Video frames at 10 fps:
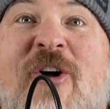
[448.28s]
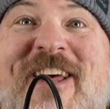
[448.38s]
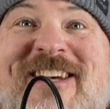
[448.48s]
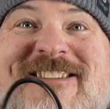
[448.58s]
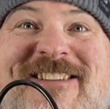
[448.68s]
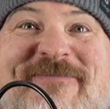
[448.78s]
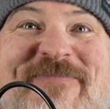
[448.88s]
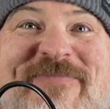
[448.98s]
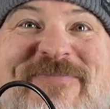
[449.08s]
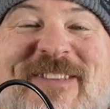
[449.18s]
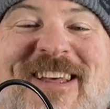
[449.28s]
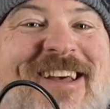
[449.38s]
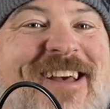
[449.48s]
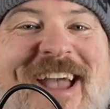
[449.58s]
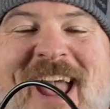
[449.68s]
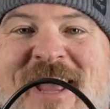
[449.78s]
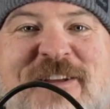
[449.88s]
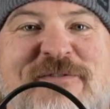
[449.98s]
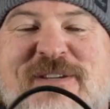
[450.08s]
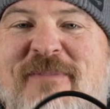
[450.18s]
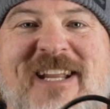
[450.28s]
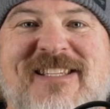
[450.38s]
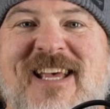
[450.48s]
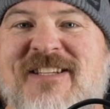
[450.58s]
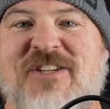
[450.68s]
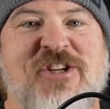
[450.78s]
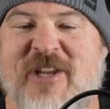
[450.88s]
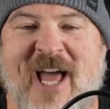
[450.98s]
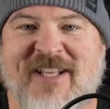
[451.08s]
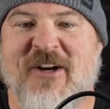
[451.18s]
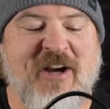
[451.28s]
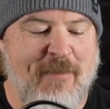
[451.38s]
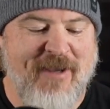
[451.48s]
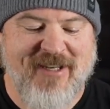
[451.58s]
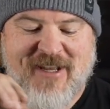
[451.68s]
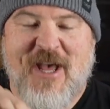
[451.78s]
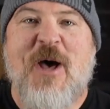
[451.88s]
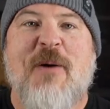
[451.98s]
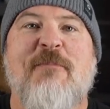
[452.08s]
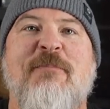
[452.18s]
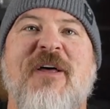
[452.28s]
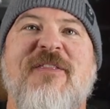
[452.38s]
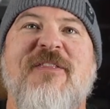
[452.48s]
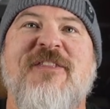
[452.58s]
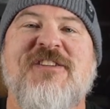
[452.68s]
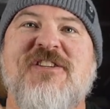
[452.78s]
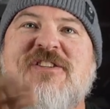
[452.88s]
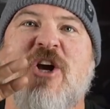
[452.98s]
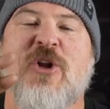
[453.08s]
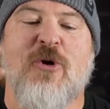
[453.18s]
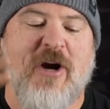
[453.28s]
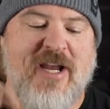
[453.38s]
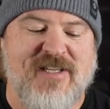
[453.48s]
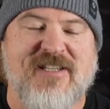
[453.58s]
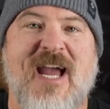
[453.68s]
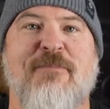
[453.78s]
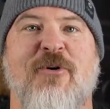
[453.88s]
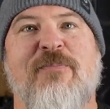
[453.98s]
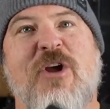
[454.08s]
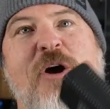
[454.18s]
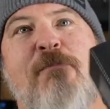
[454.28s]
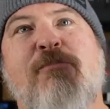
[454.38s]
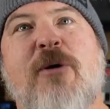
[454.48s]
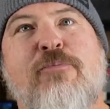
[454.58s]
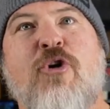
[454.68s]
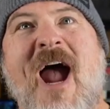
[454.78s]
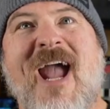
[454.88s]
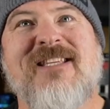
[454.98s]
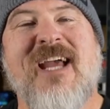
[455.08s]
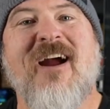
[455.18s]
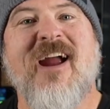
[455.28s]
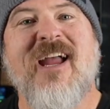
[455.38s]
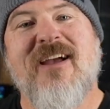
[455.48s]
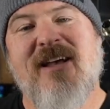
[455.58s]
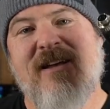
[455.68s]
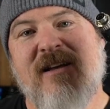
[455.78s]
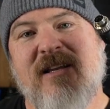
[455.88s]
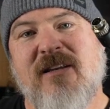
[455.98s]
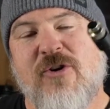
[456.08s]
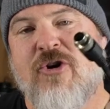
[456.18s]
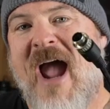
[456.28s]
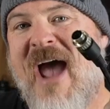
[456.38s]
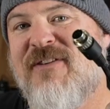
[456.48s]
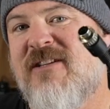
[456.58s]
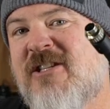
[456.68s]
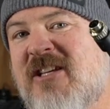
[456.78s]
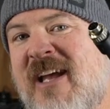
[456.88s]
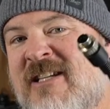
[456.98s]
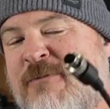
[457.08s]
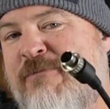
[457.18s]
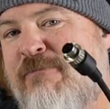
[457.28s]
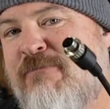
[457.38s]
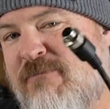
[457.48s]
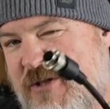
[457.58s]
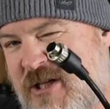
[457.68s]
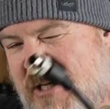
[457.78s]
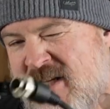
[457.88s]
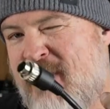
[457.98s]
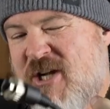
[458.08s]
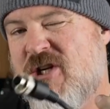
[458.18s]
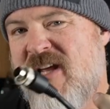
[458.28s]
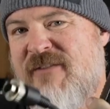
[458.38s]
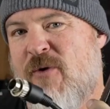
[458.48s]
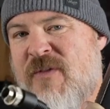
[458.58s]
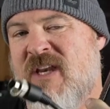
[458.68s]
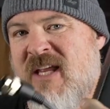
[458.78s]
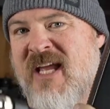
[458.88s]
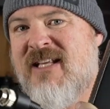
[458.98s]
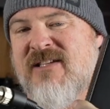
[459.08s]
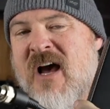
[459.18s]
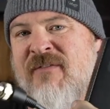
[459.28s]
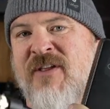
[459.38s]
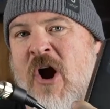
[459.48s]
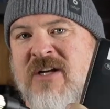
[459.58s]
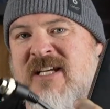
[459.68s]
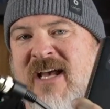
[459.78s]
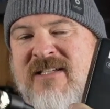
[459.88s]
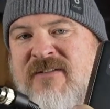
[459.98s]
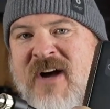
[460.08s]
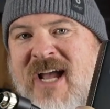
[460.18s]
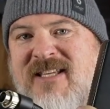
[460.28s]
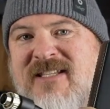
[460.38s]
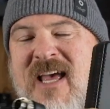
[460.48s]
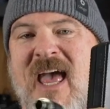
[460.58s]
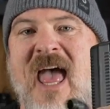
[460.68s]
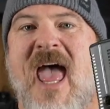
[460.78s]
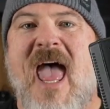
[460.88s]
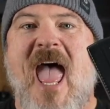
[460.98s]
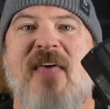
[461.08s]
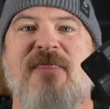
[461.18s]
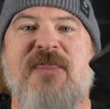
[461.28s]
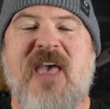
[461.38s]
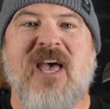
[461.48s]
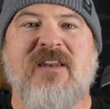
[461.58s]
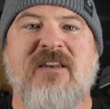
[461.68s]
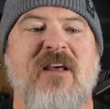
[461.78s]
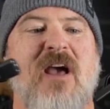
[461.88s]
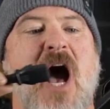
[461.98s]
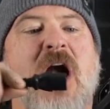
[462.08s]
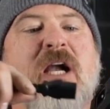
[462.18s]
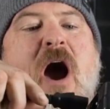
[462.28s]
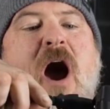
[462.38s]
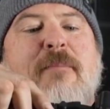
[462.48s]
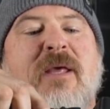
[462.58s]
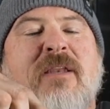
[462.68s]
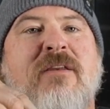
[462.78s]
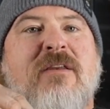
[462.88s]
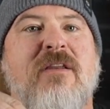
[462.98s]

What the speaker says: this. And if somebody says it, just like their comment. But this is a glorious example. Proprietary, crafted especially for the needs of the RTS device, and then a common